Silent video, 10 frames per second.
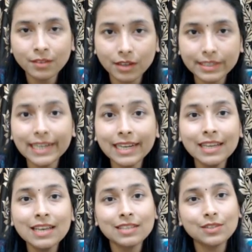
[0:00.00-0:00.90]
All right.
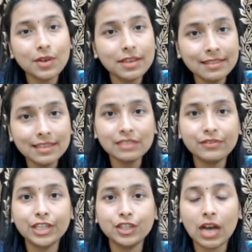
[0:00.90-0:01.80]
So in
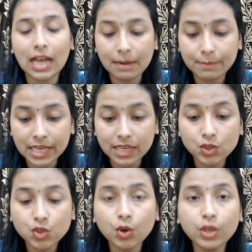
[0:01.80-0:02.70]
this video, I'll
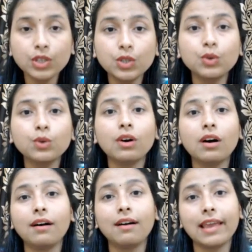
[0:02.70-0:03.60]
be showing you
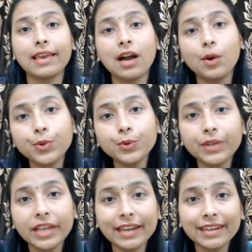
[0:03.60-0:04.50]
like how to
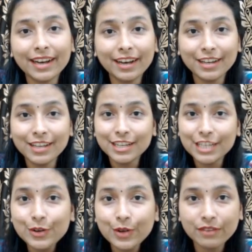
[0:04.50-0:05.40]
create a
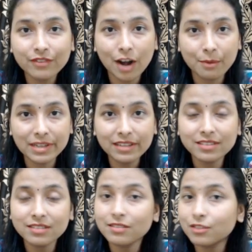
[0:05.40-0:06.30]
new environment
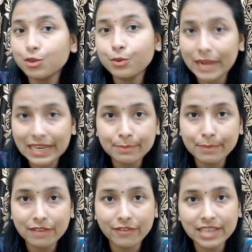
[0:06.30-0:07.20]
through
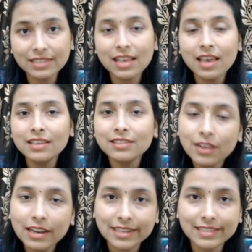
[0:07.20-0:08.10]
multiple ways.
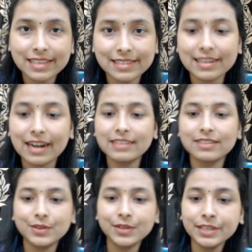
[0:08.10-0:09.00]
So let us start.
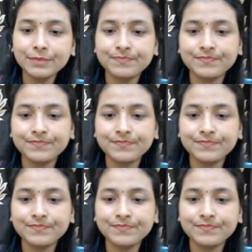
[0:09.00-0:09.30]
Okay.